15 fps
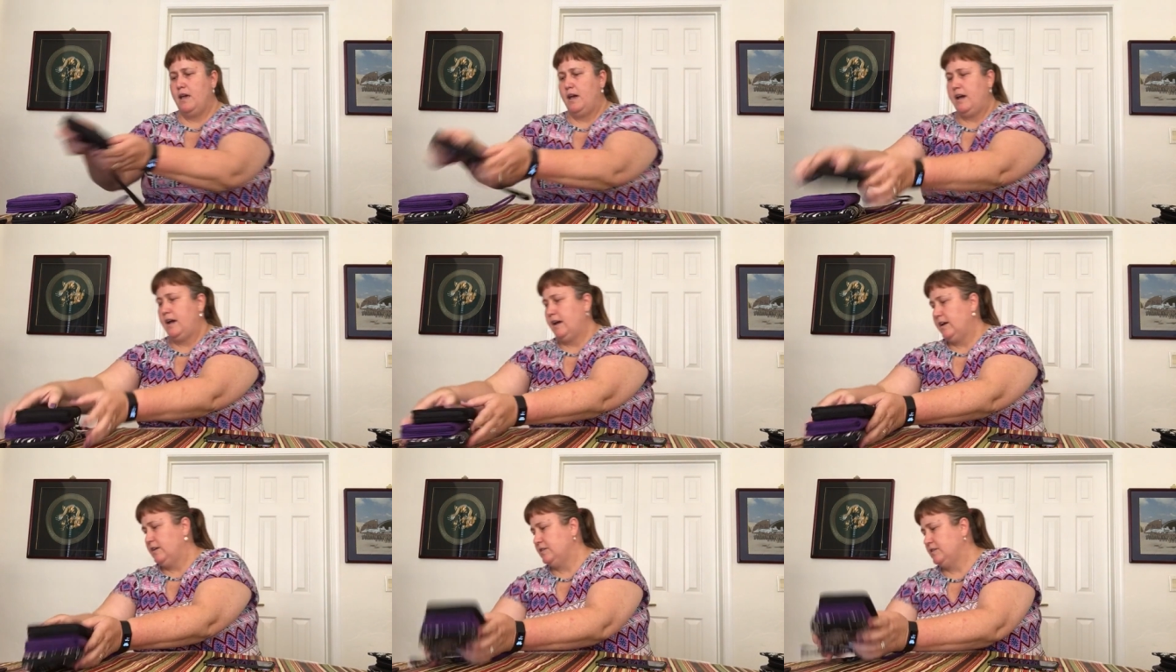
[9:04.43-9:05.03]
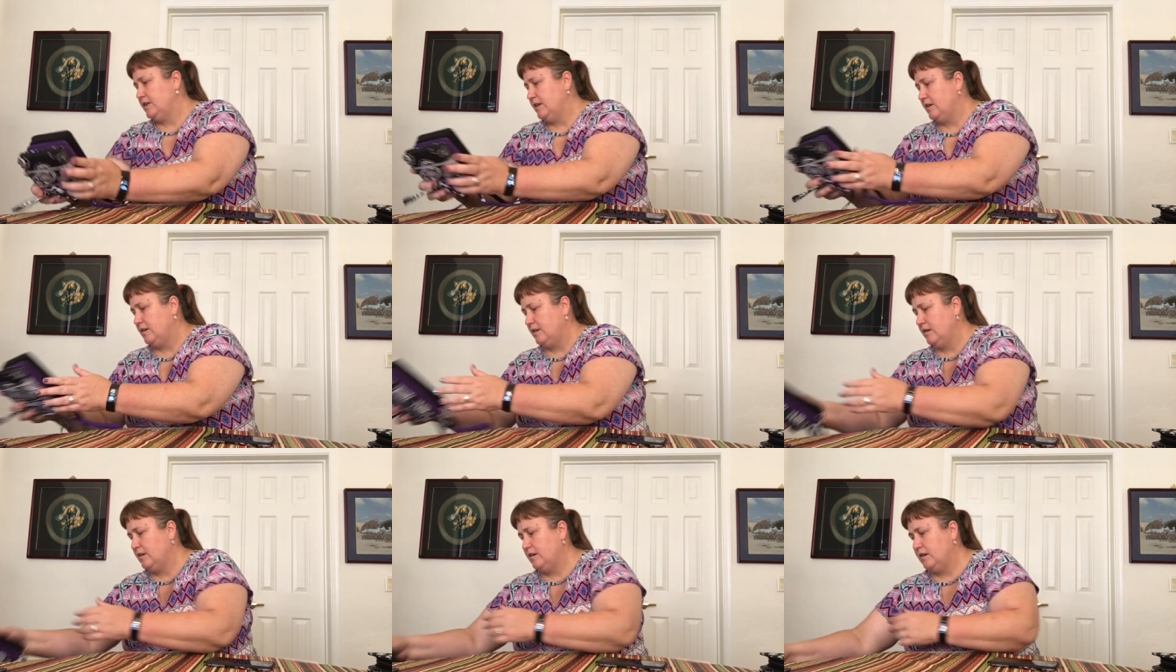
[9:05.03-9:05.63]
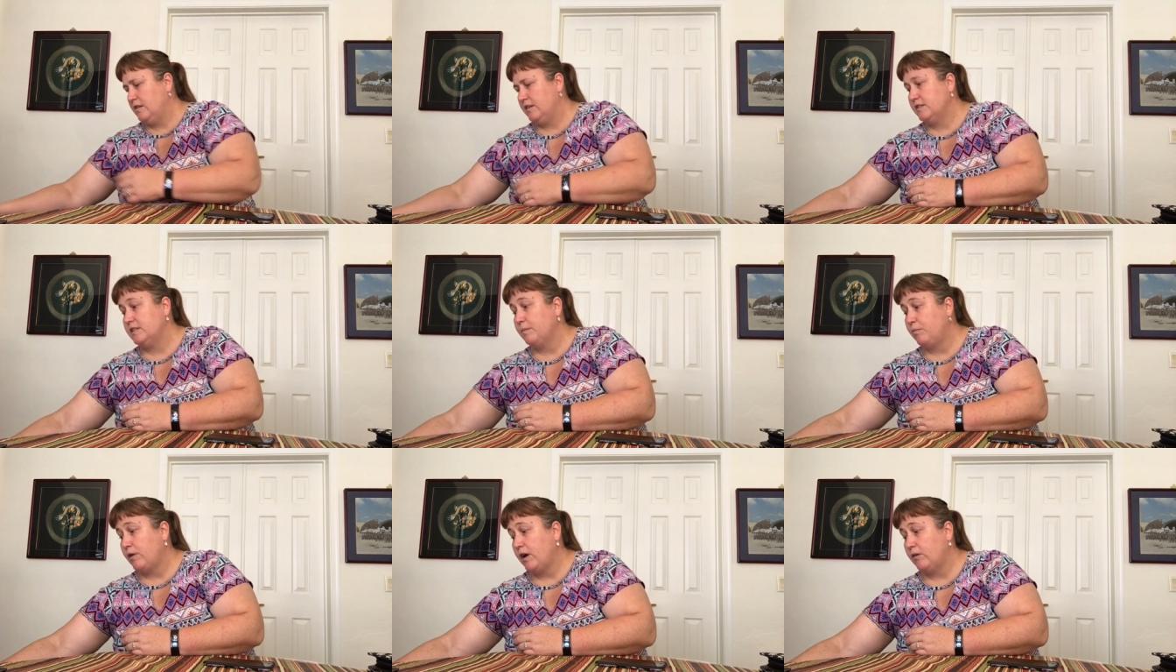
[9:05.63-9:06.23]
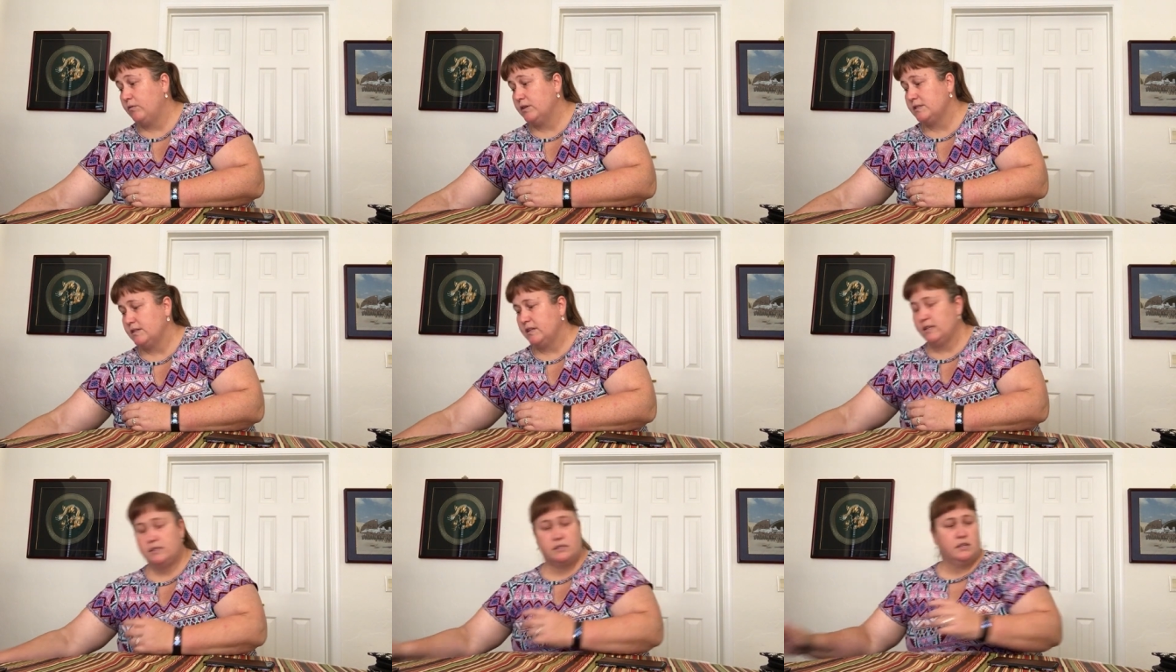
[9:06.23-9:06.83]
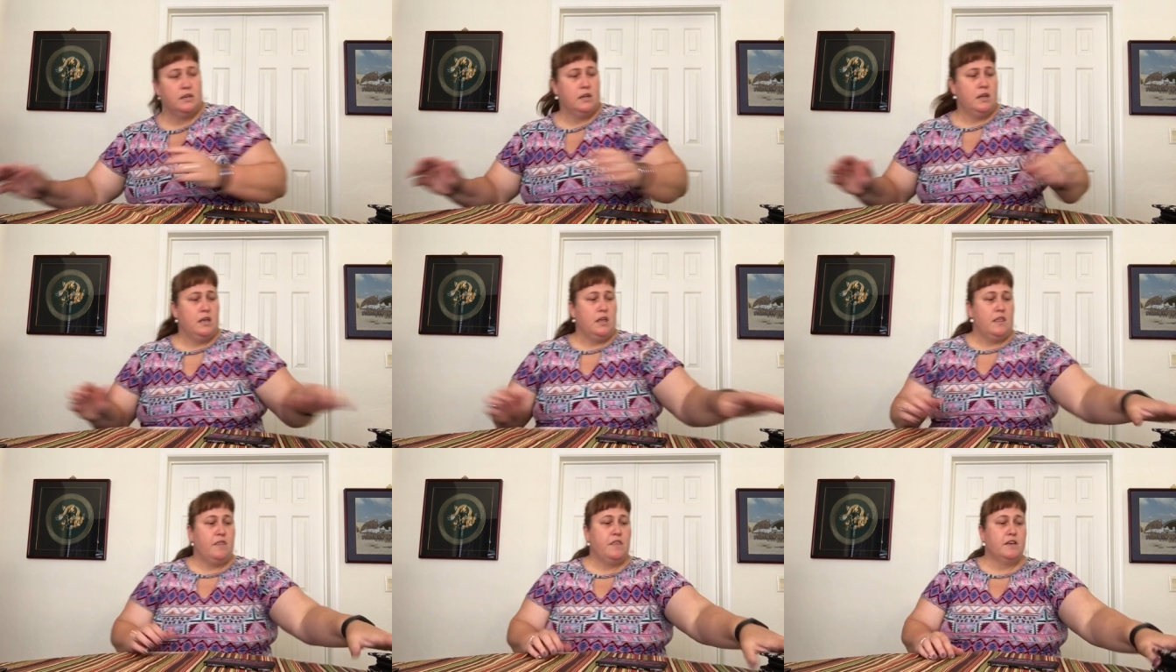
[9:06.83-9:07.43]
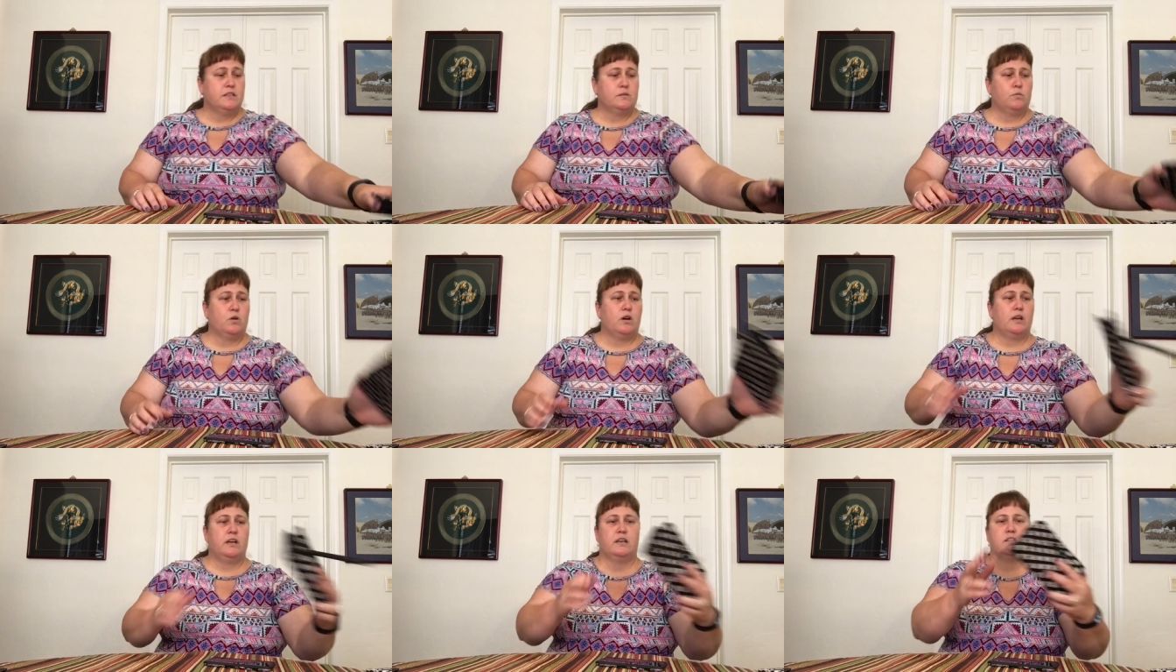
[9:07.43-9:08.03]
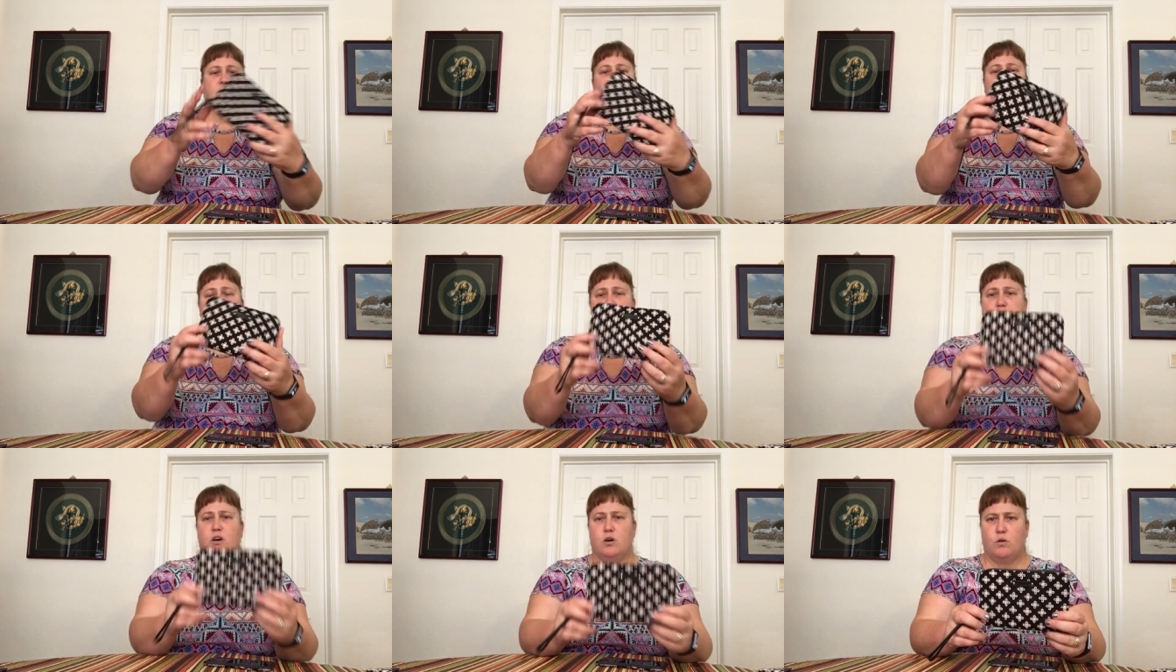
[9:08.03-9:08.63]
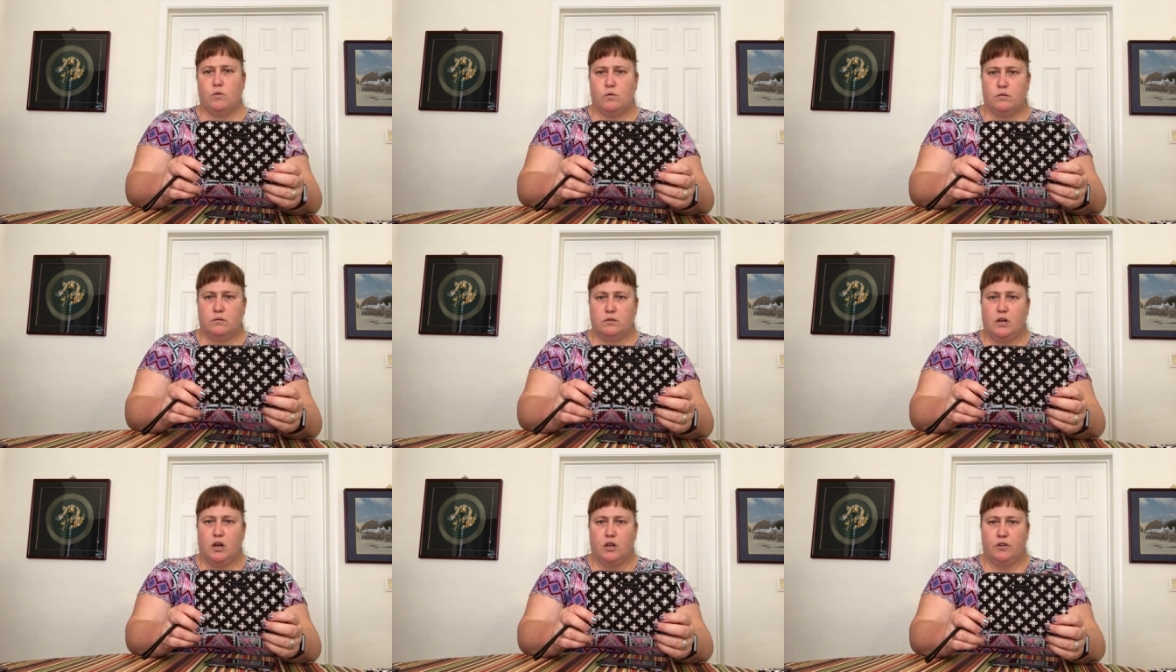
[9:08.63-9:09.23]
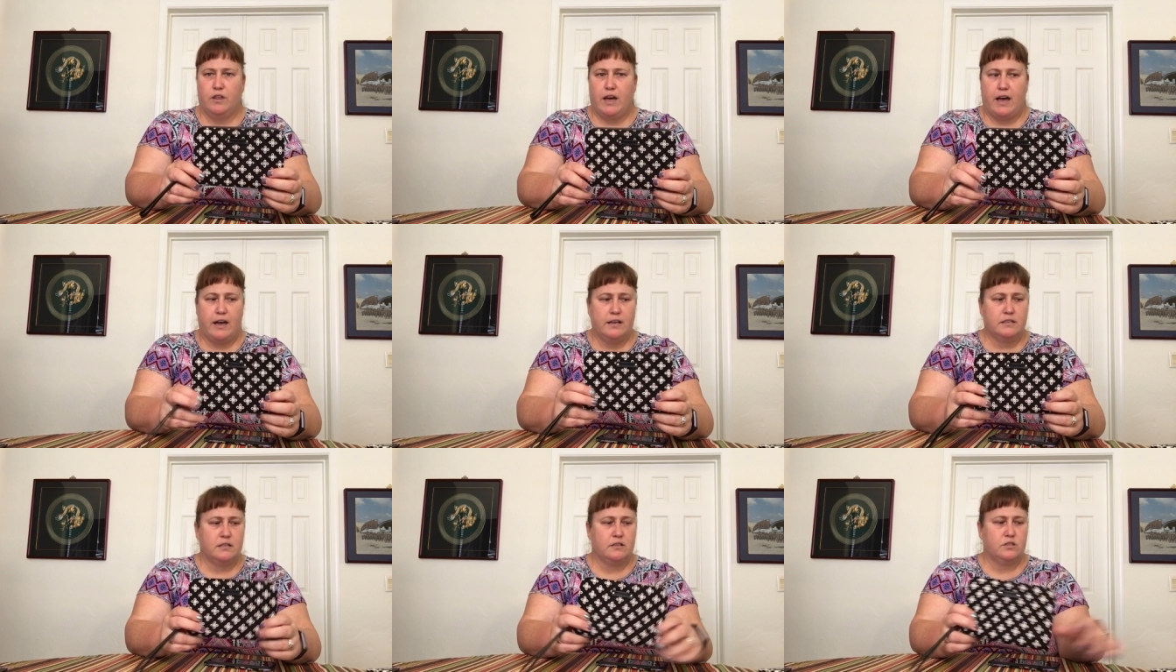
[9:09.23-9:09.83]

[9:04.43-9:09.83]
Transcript: and the zip-around wristlets, this one is also called that.